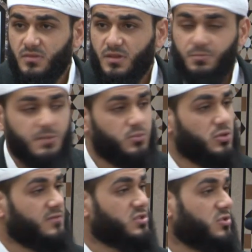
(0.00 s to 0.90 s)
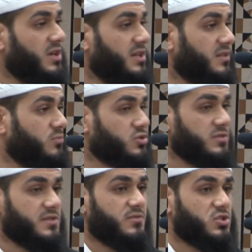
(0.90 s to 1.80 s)
The people of Australia, the
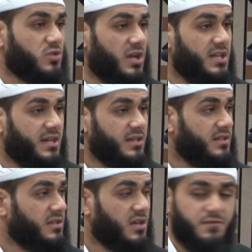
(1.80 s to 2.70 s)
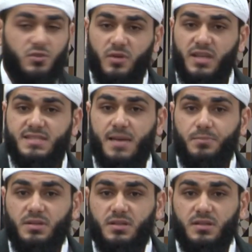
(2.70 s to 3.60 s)
Muslims of Australia, a few raids
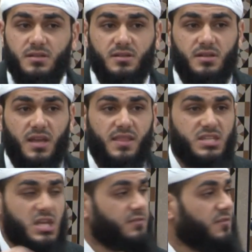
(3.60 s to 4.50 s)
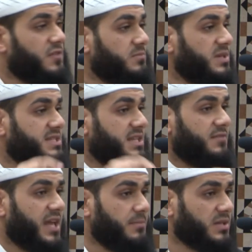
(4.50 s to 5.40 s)
happened and they shaved off the beads and never
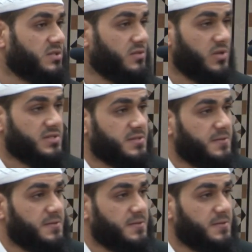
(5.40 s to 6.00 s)
came back to the mosque.